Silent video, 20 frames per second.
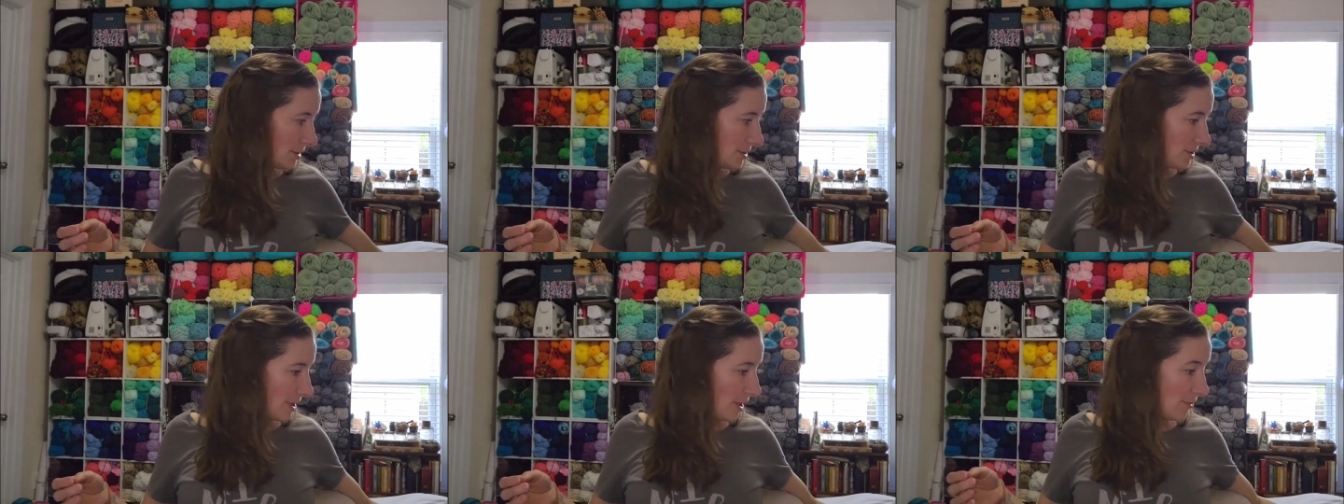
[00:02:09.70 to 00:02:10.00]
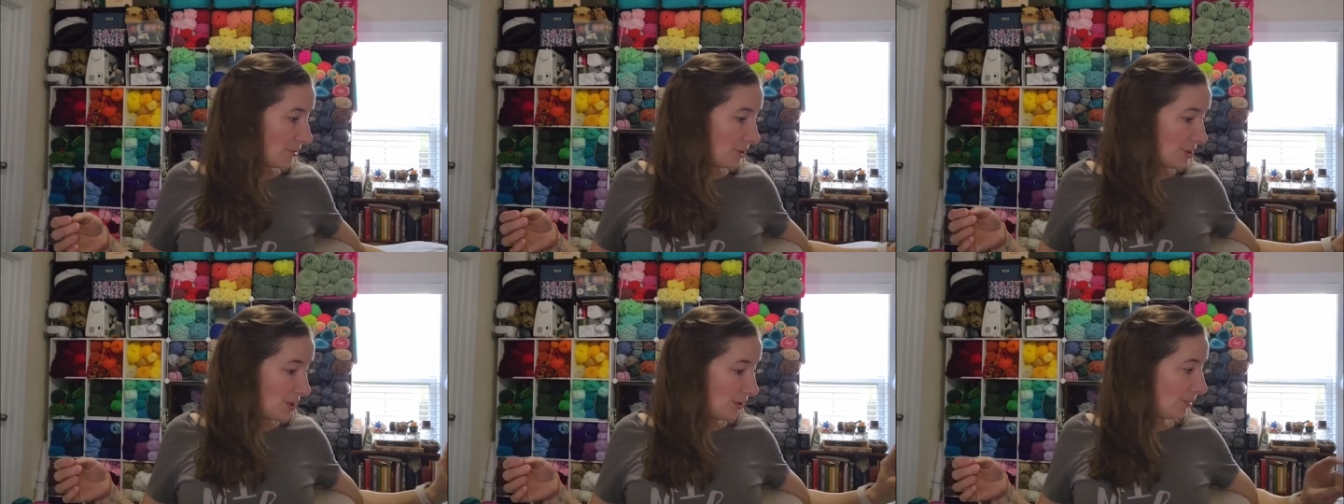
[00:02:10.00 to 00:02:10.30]
So
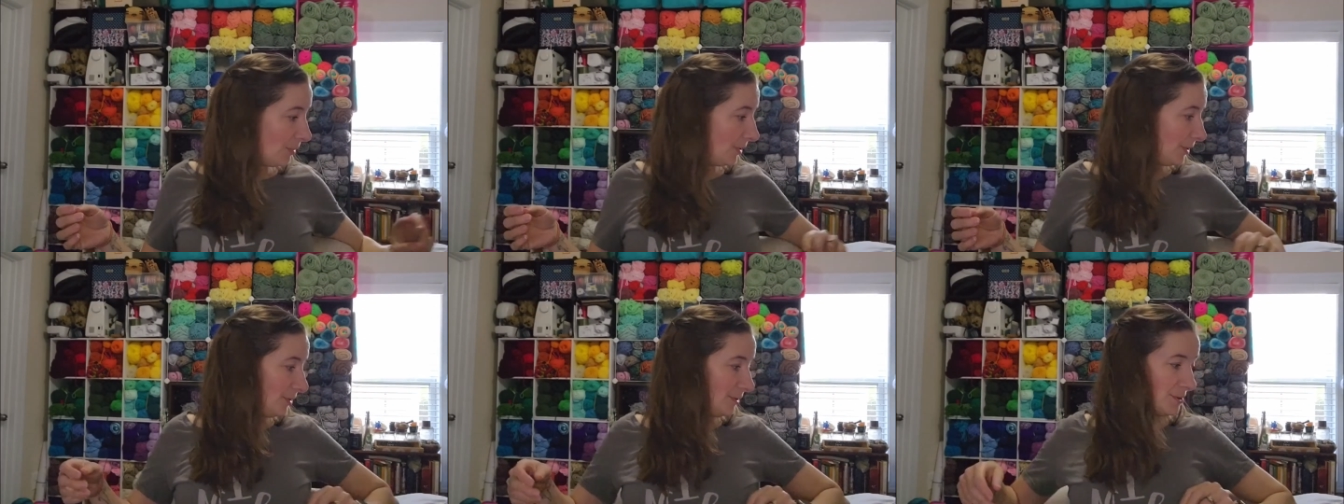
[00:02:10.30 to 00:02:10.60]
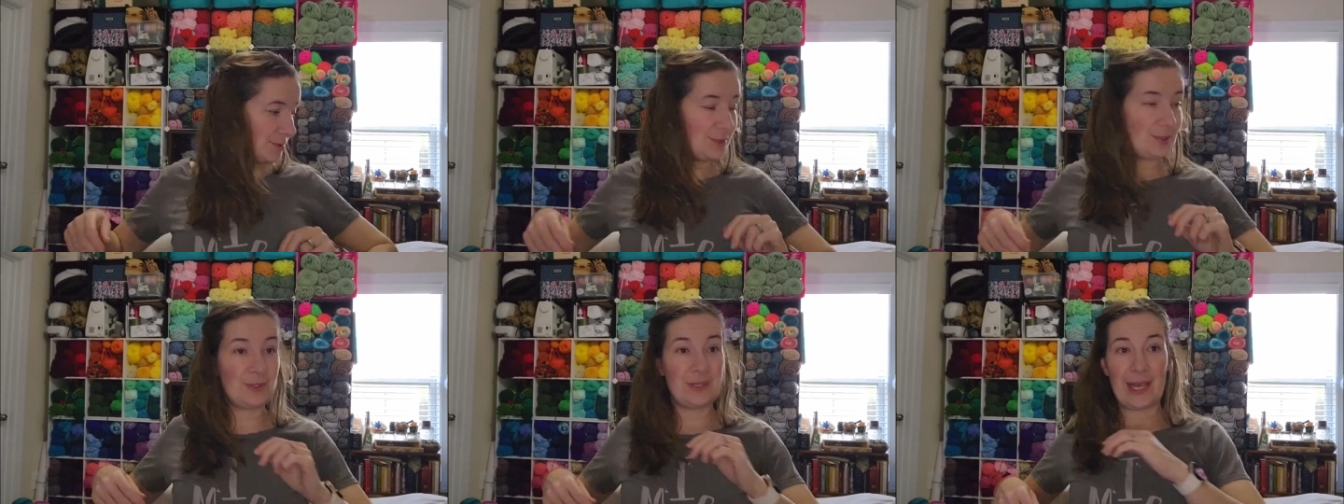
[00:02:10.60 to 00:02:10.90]
two
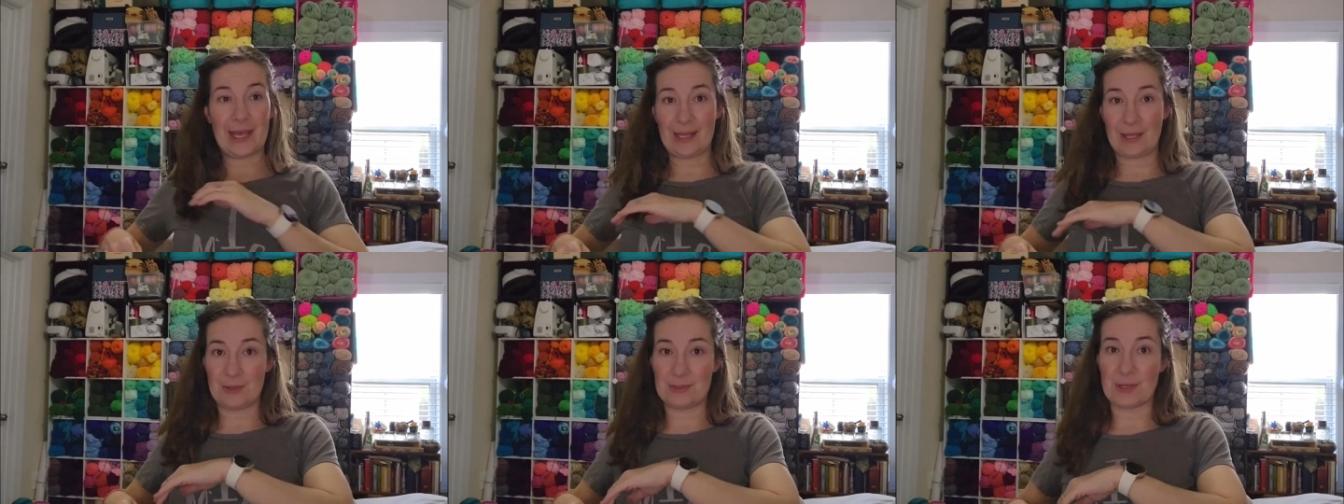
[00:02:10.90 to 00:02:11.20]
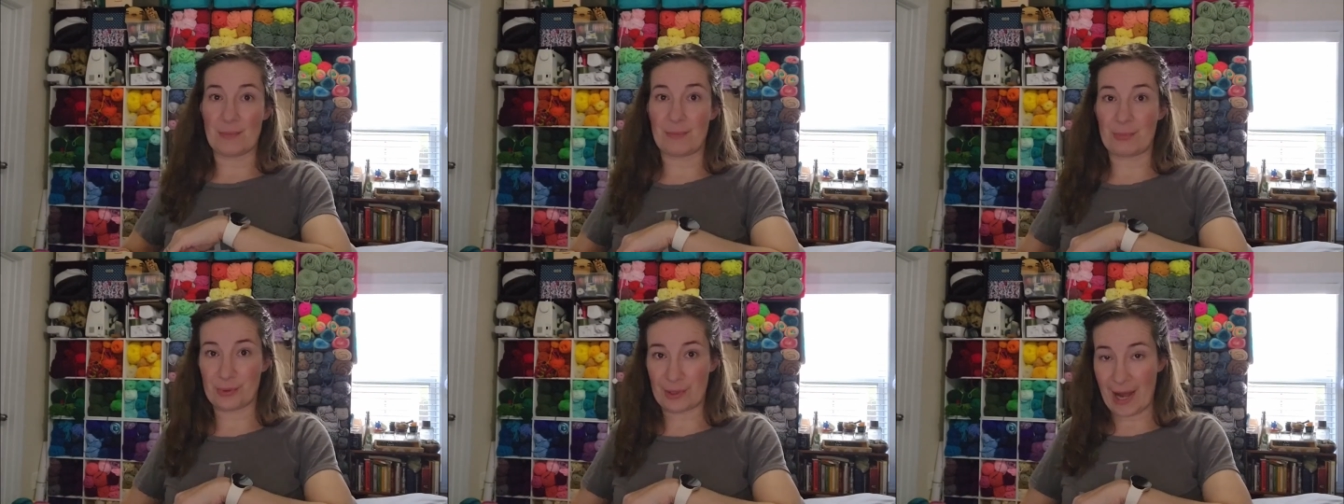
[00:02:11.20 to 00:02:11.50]
blues, two yellows,
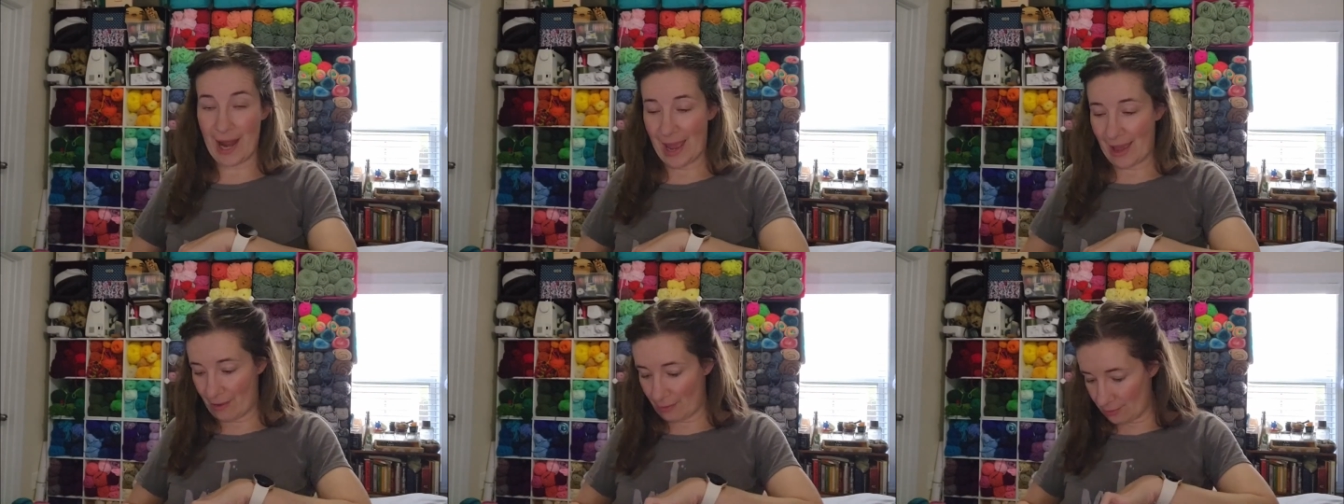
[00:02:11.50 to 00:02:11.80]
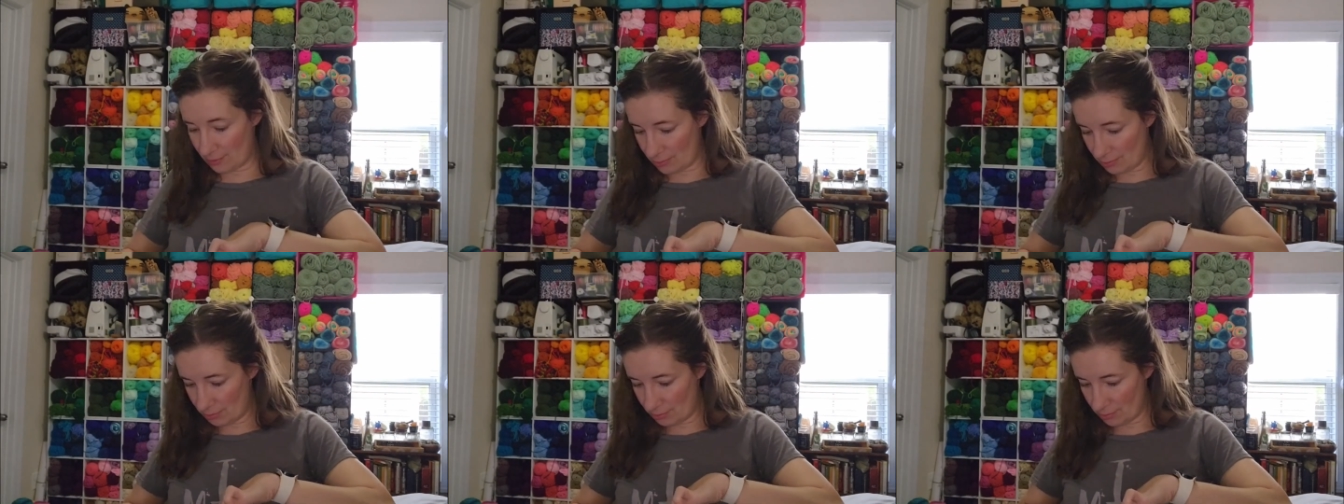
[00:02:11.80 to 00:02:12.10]
a
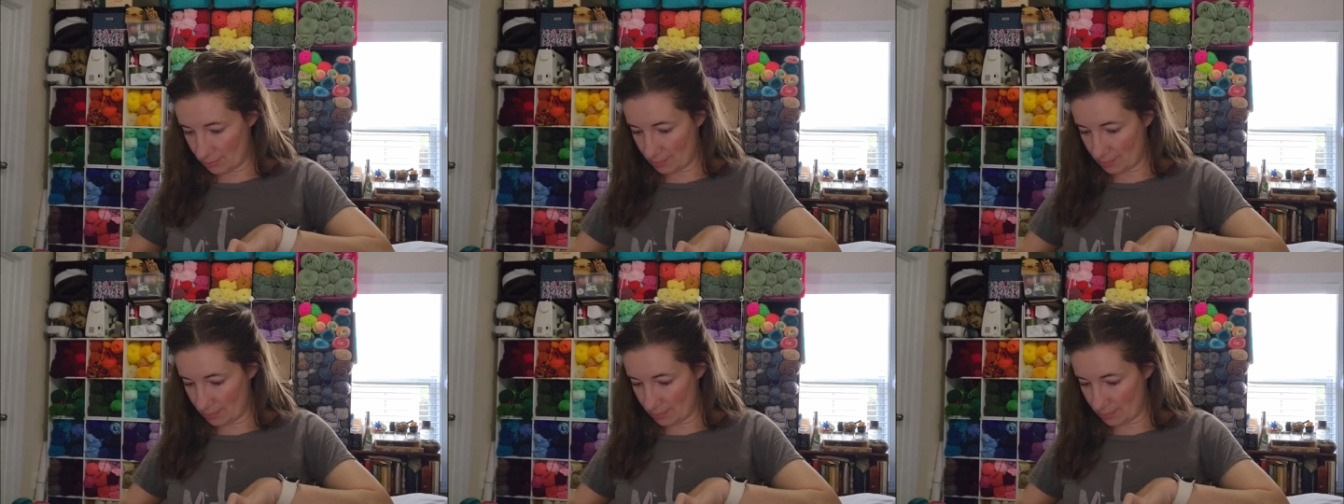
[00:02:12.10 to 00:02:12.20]
brown.